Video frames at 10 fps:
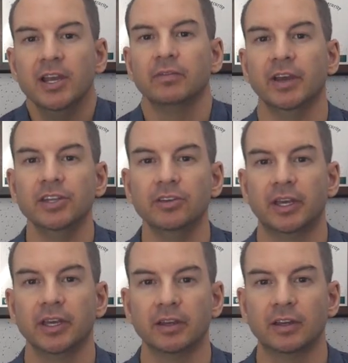then you
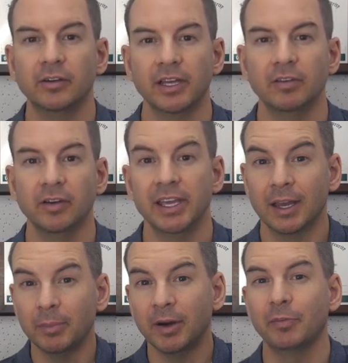can click the link
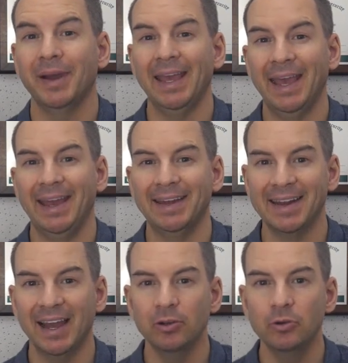above my head
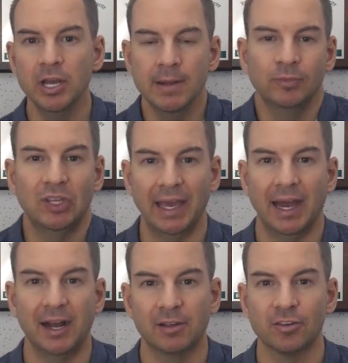now to get
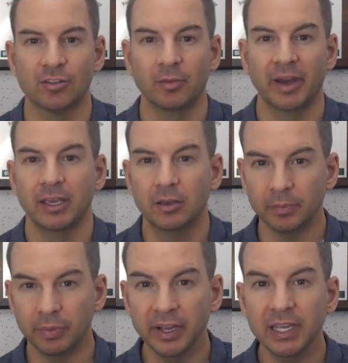access to my
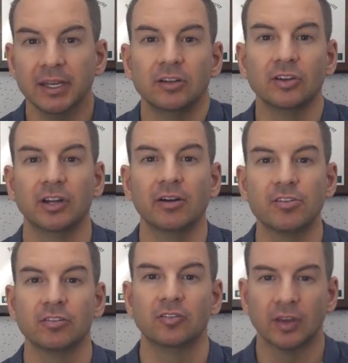complete
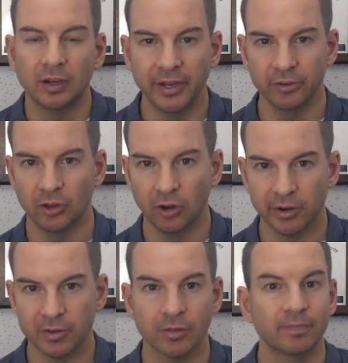introduction to cloud
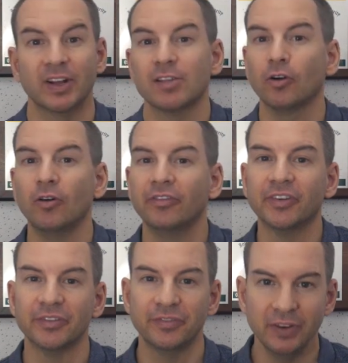course. That's all for
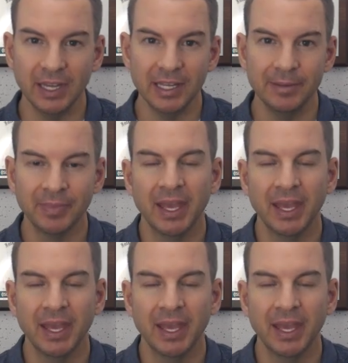free.